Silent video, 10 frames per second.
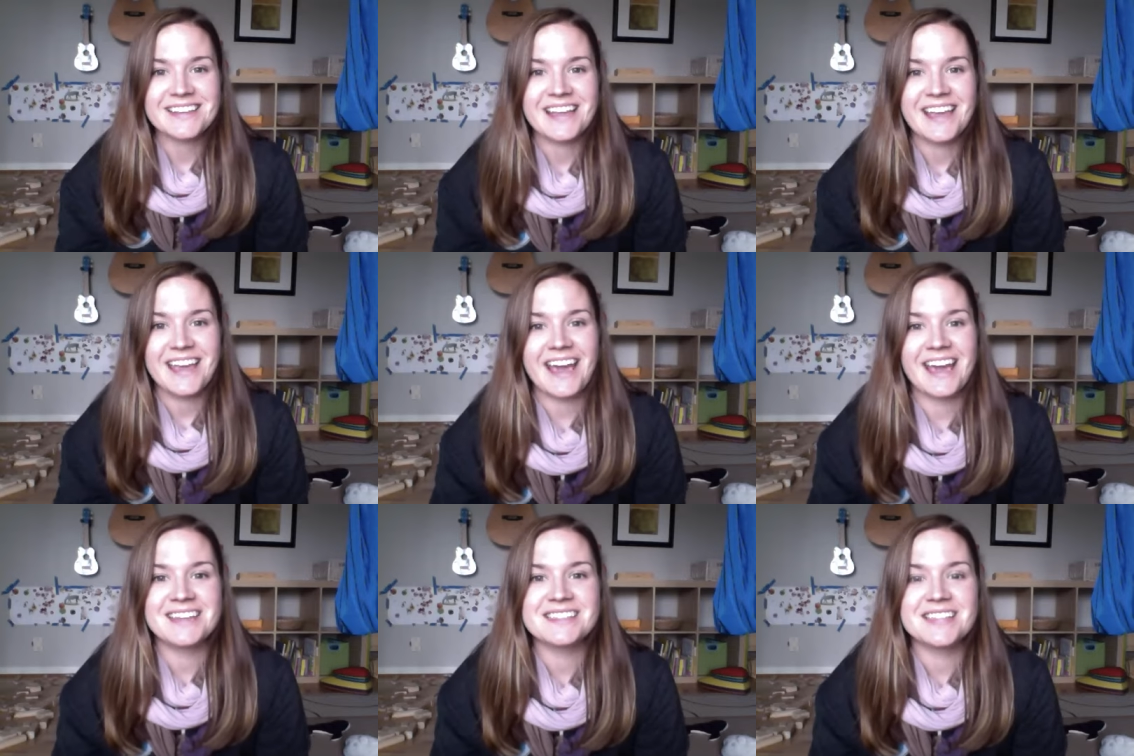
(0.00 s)
Hey
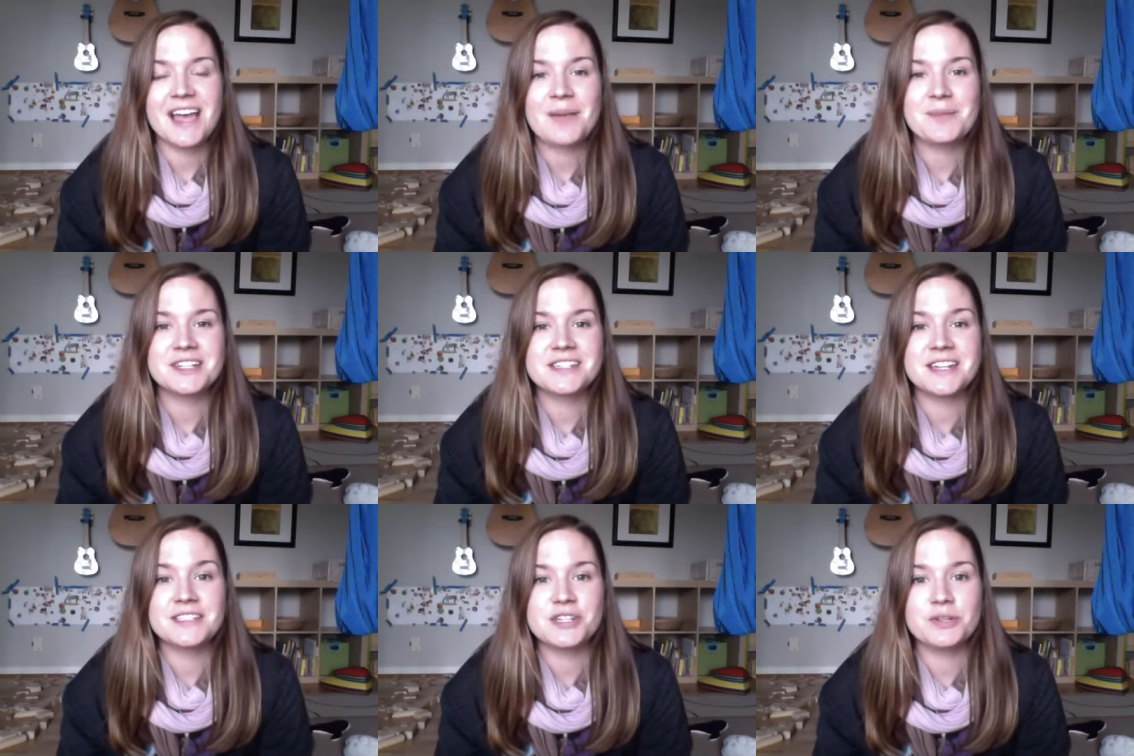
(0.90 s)
guys, I'm here
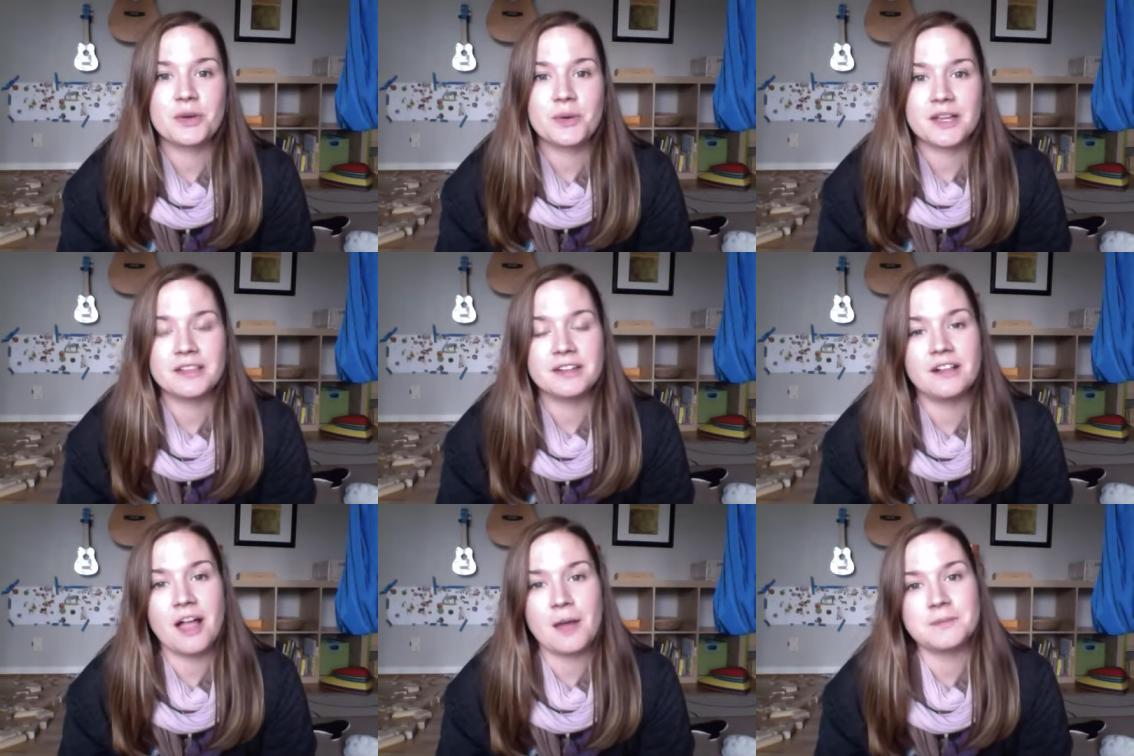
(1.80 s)
today to do a quick
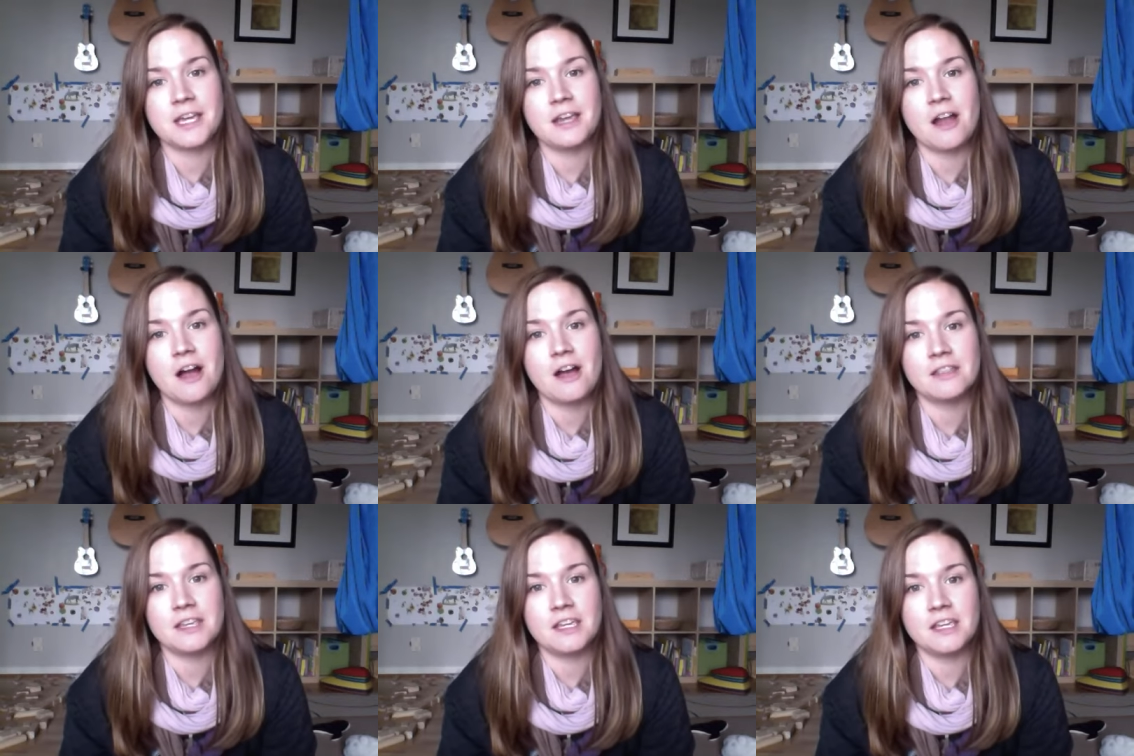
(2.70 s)
little update on
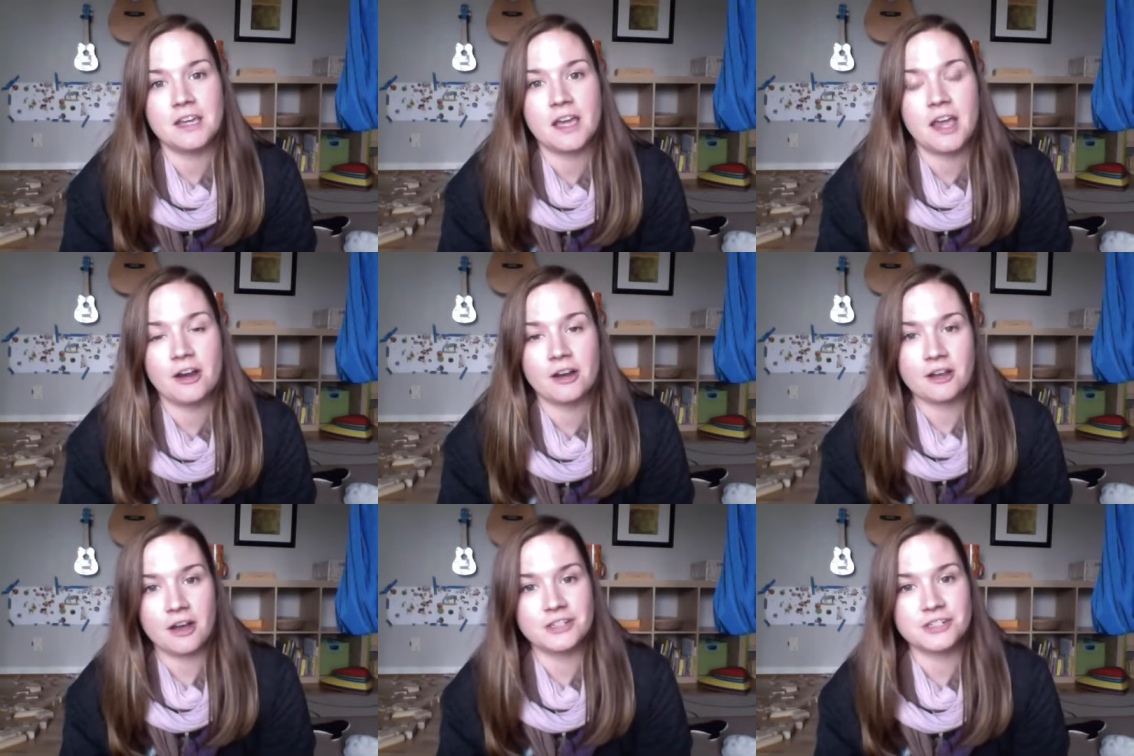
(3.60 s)
the Erin
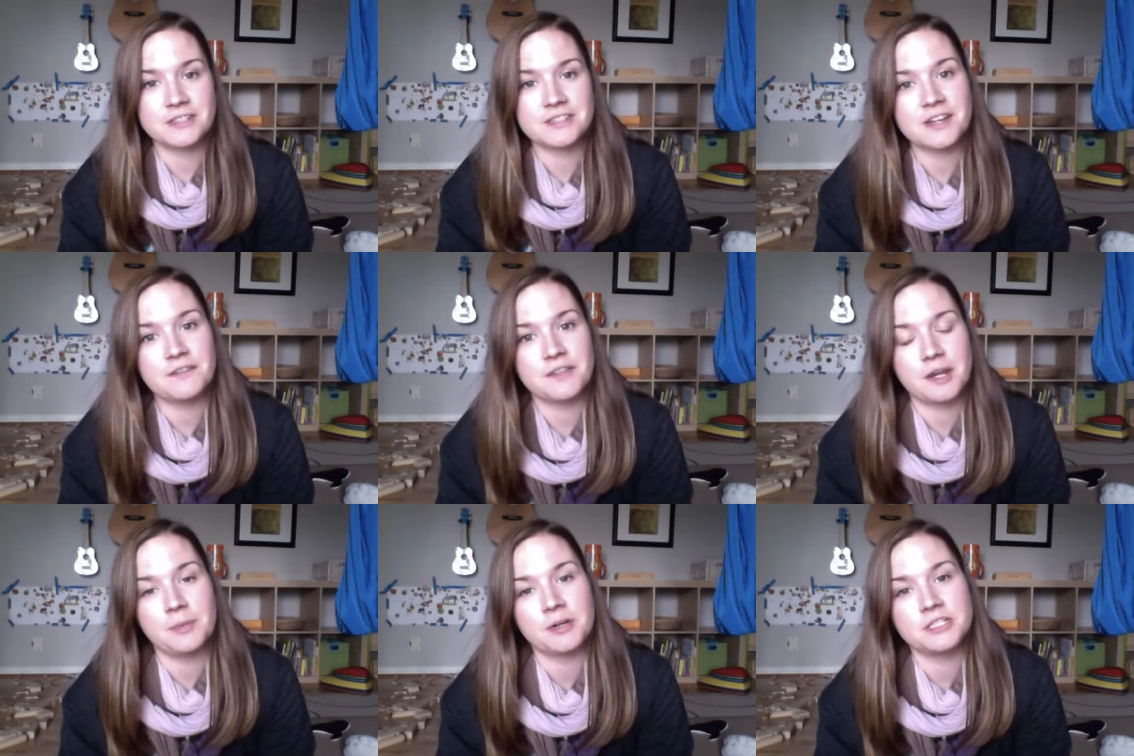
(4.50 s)
Condren stuff that I
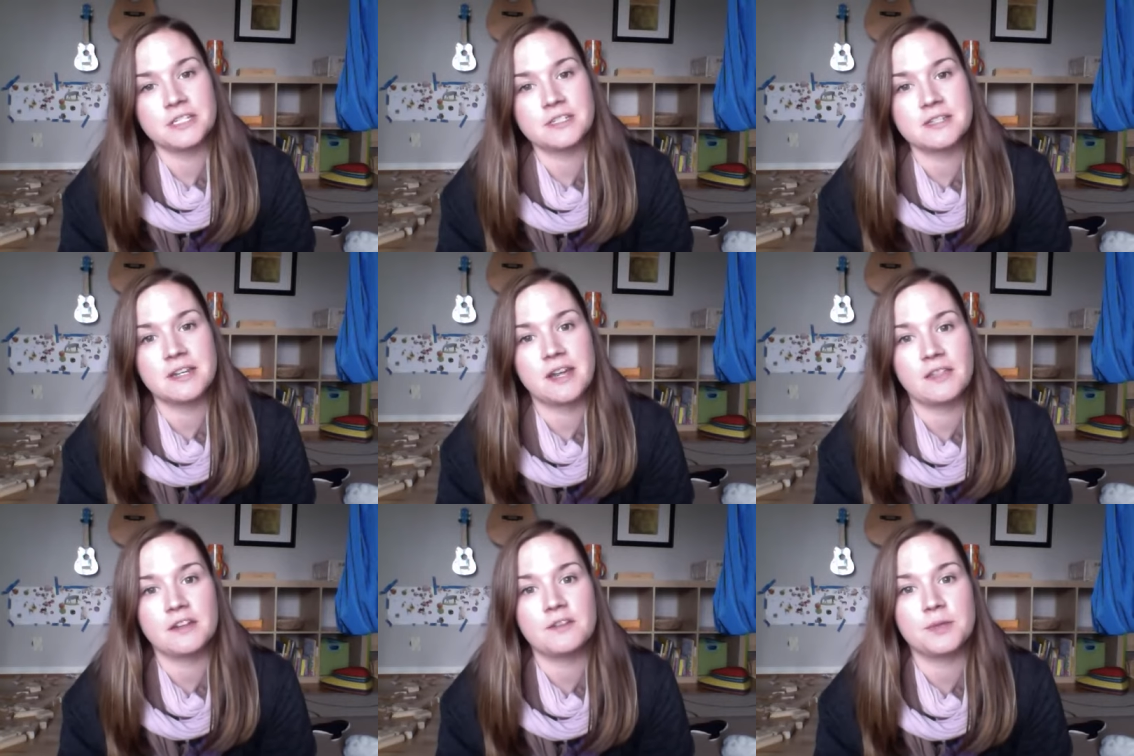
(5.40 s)
purchased now
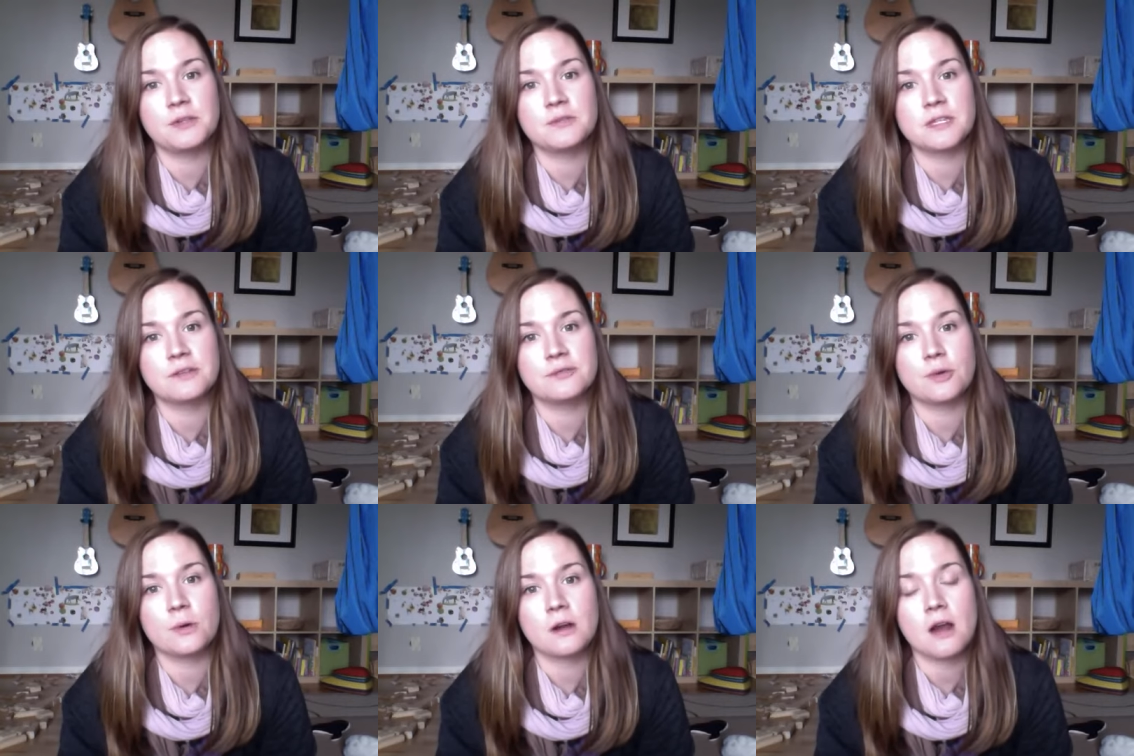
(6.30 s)
that I've been using it
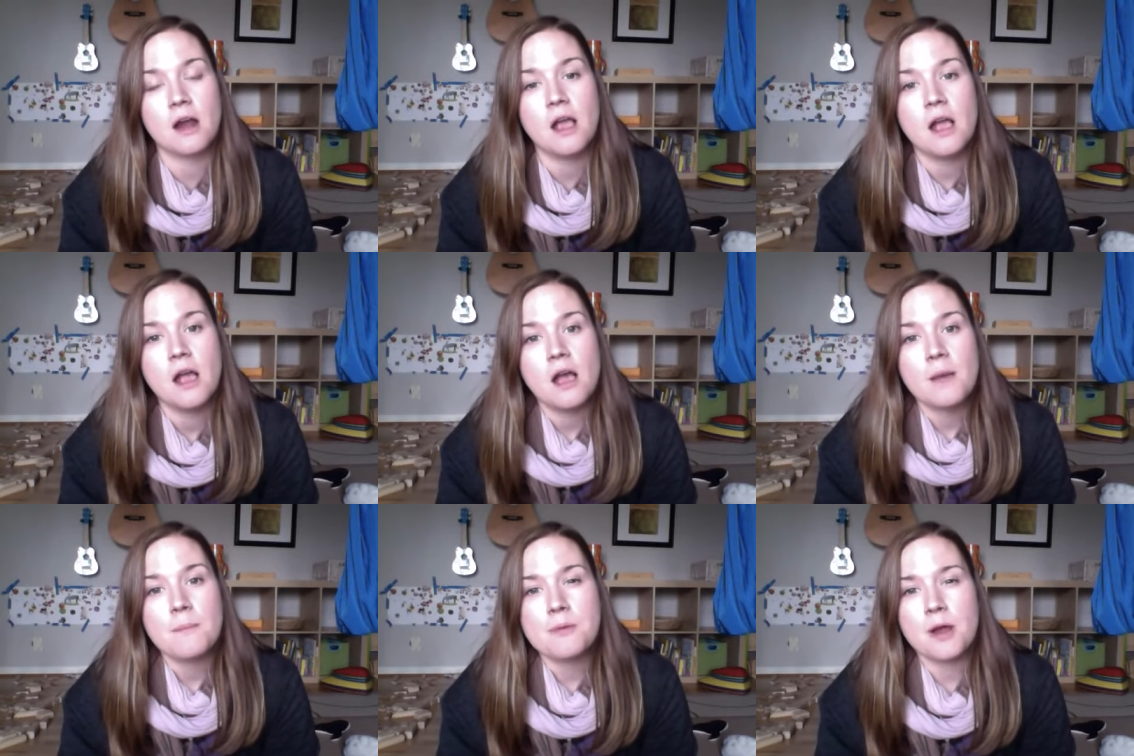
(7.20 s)
for
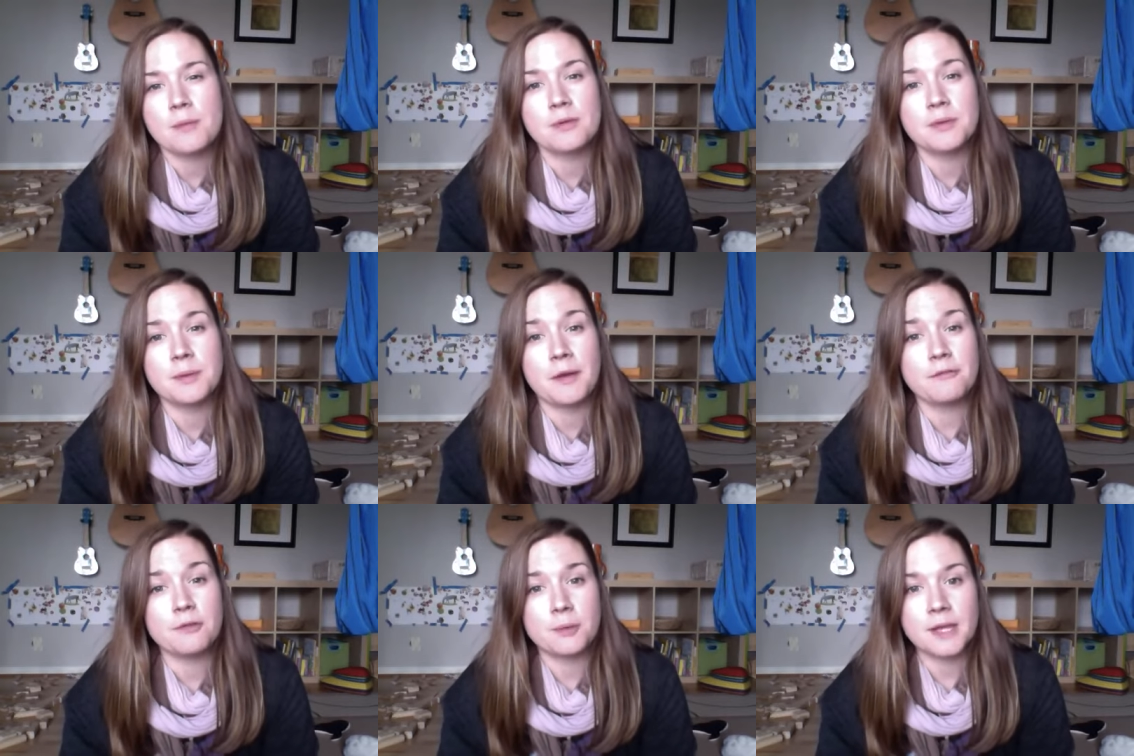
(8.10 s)
probably about
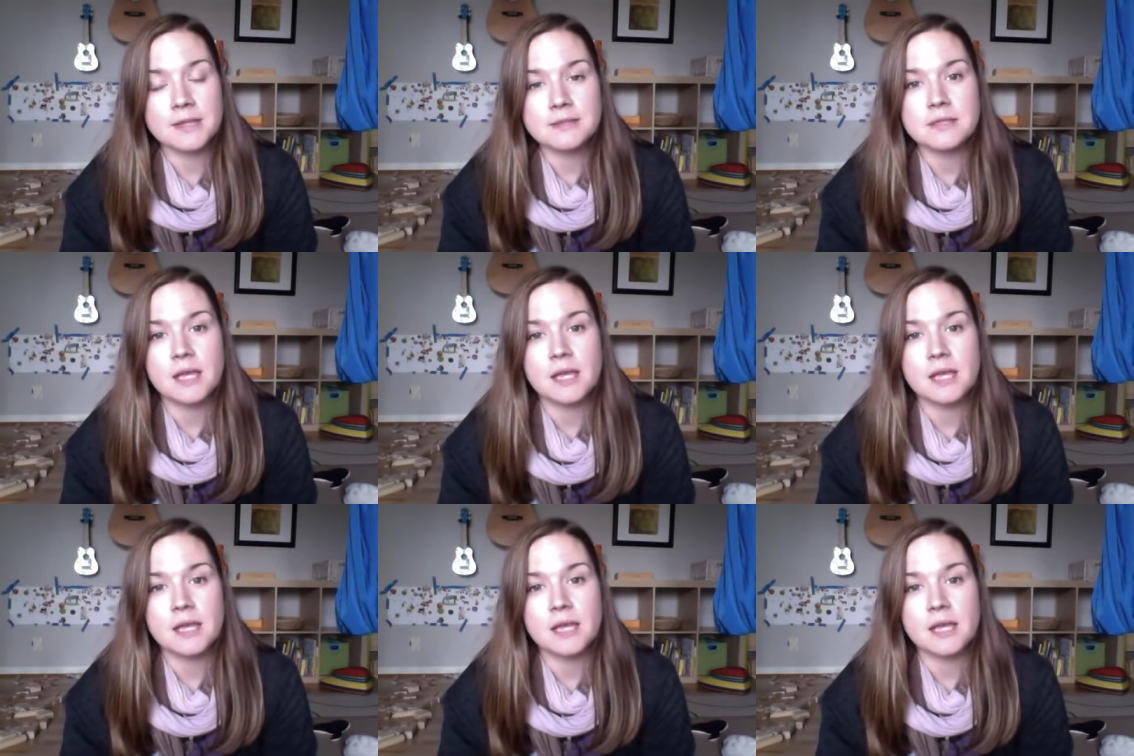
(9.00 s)
4 months,